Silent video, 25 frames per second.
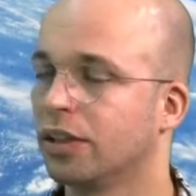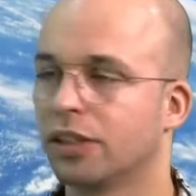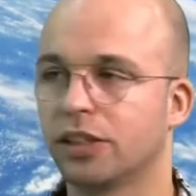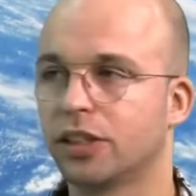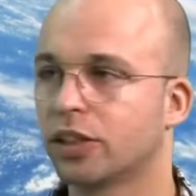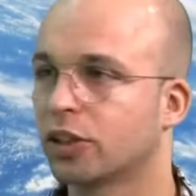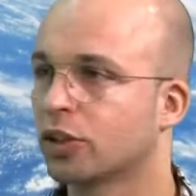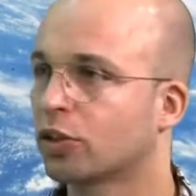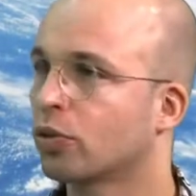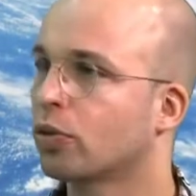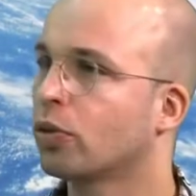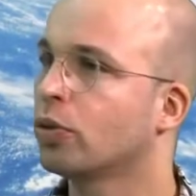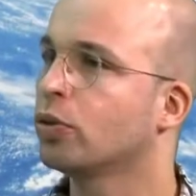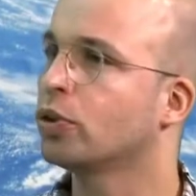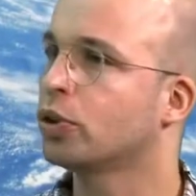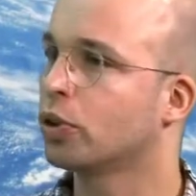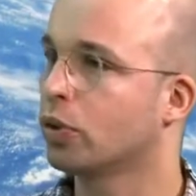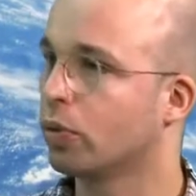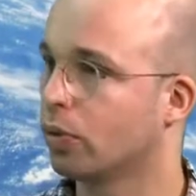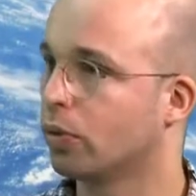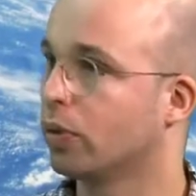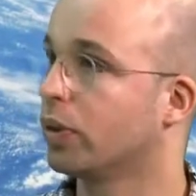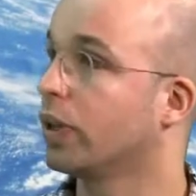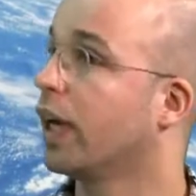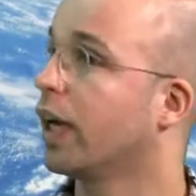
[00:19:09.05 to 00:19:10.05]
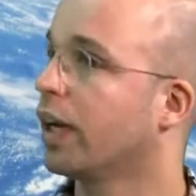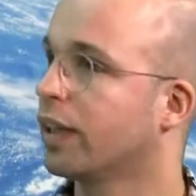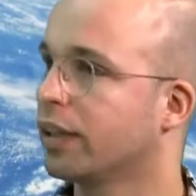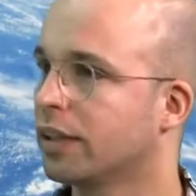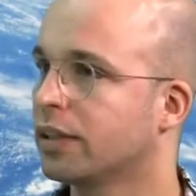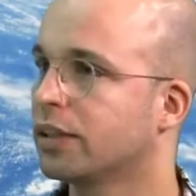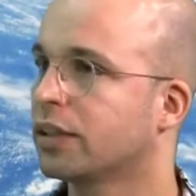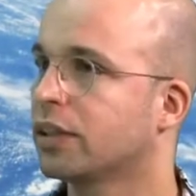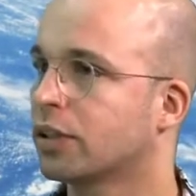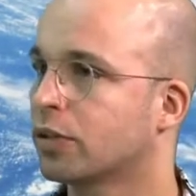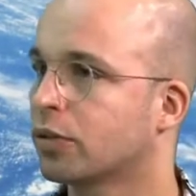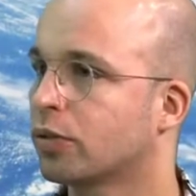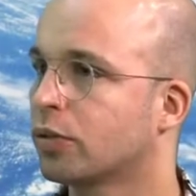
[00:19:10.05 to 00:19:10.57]
This is crucial, yeah,
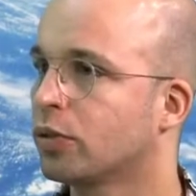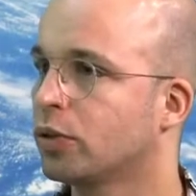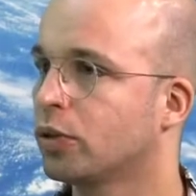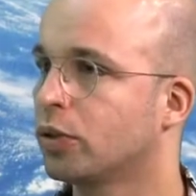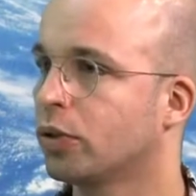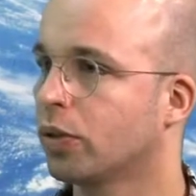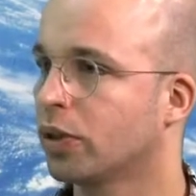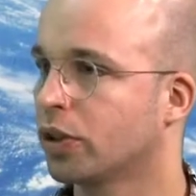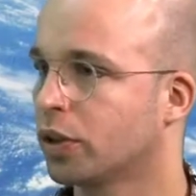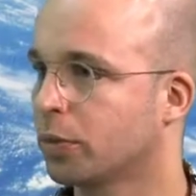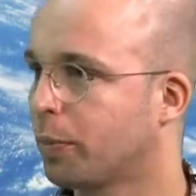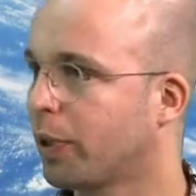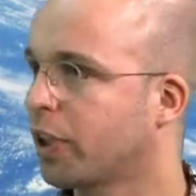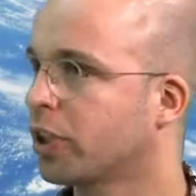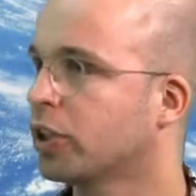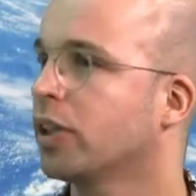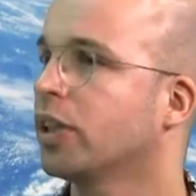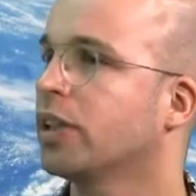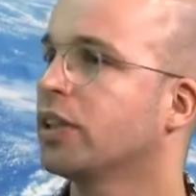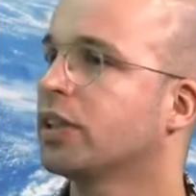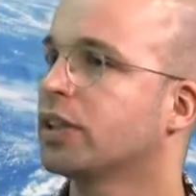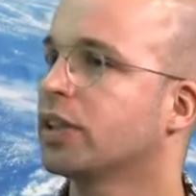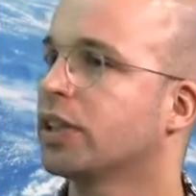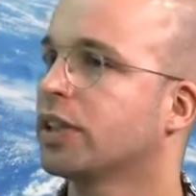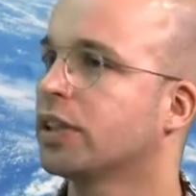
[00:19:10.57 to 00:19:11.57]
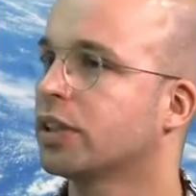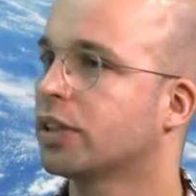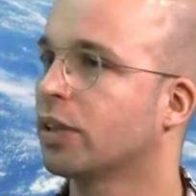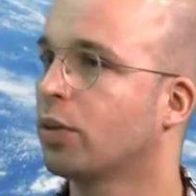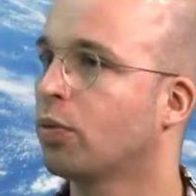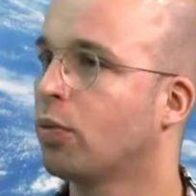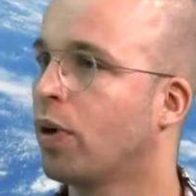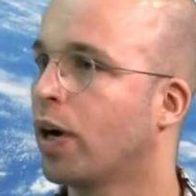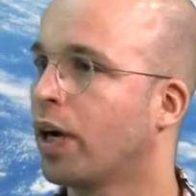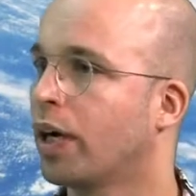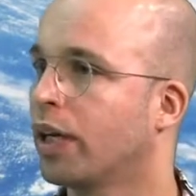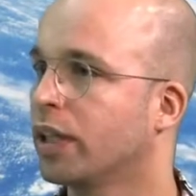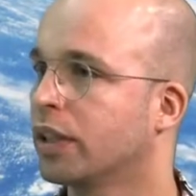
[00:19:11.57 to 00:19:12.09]
this is crucial, especially since
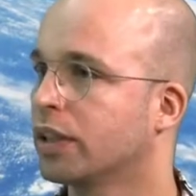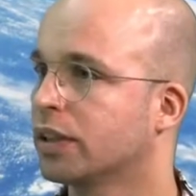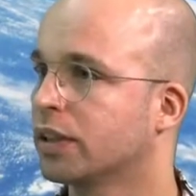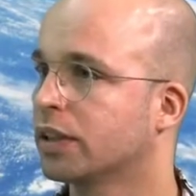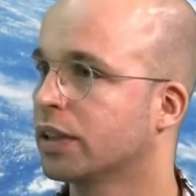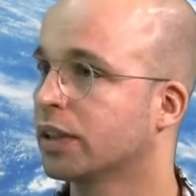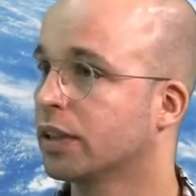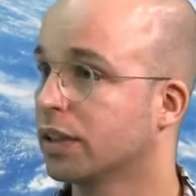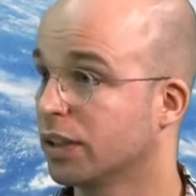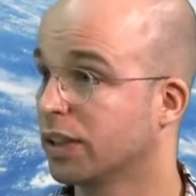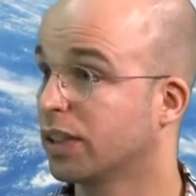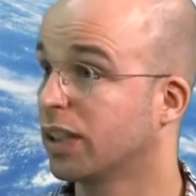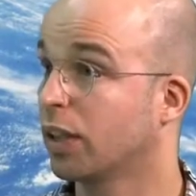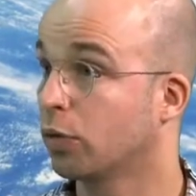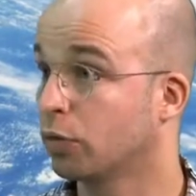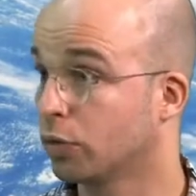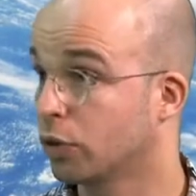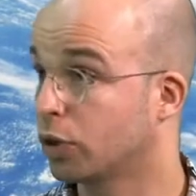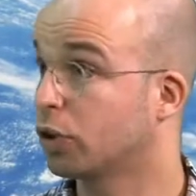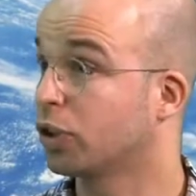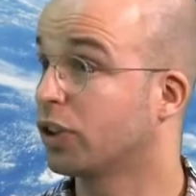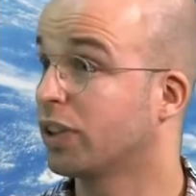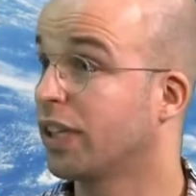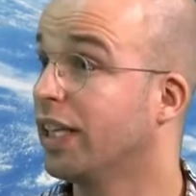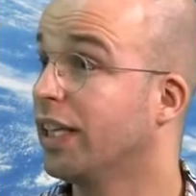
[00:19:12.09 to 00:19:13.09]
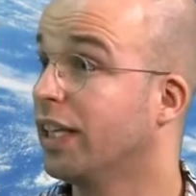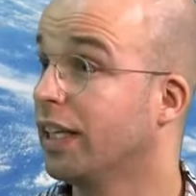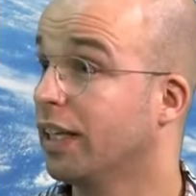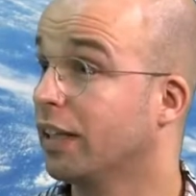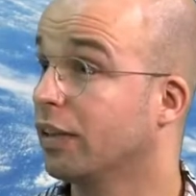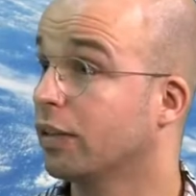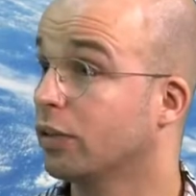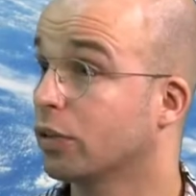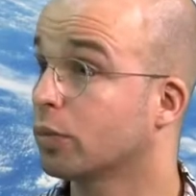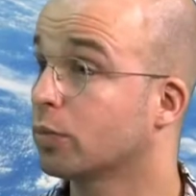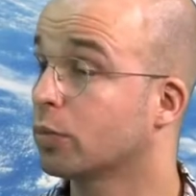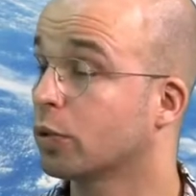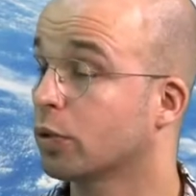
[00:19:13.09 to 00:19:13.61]
Hawaii is self-sustaining in
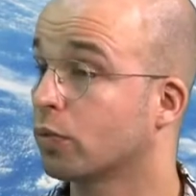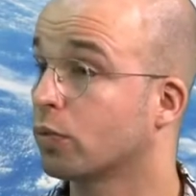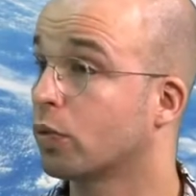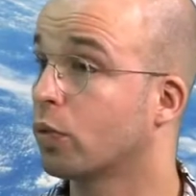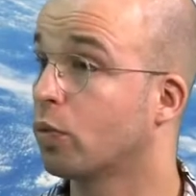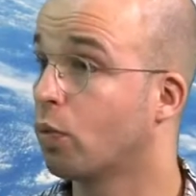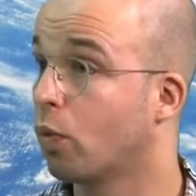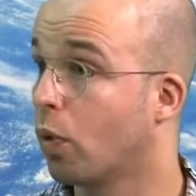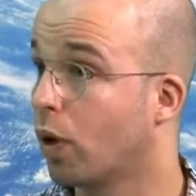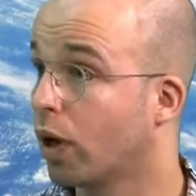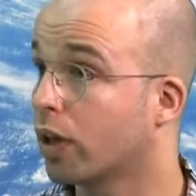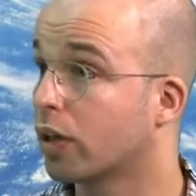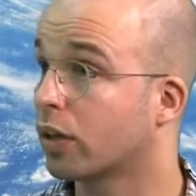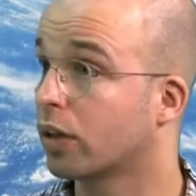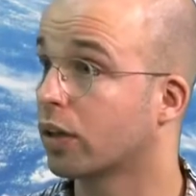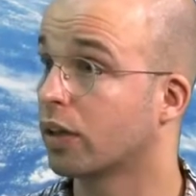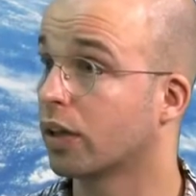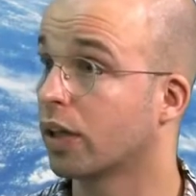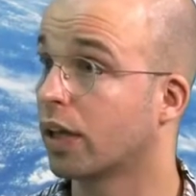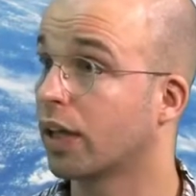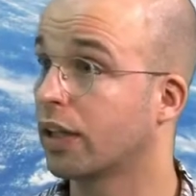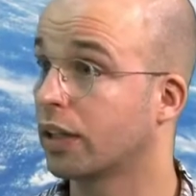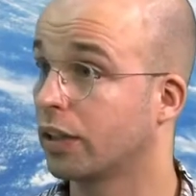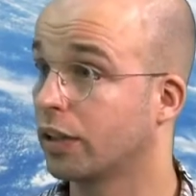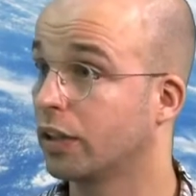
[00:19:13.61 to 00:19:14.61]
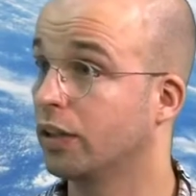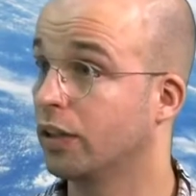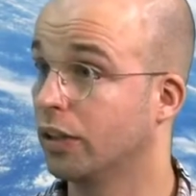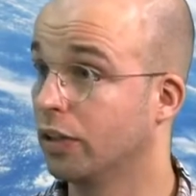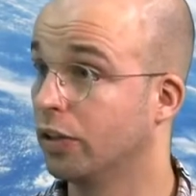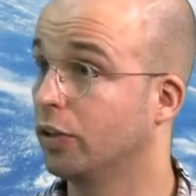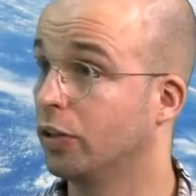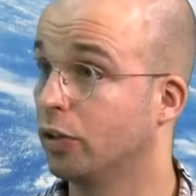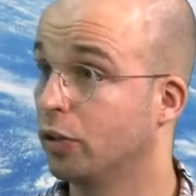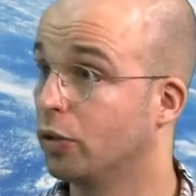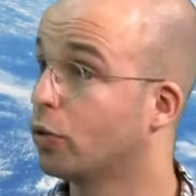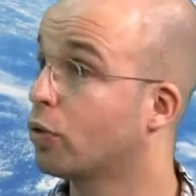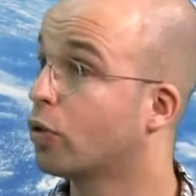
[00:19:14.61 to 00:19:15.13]
terms of the water. Like,
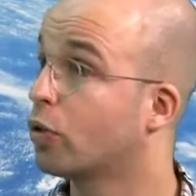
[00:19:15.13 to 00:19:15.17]
you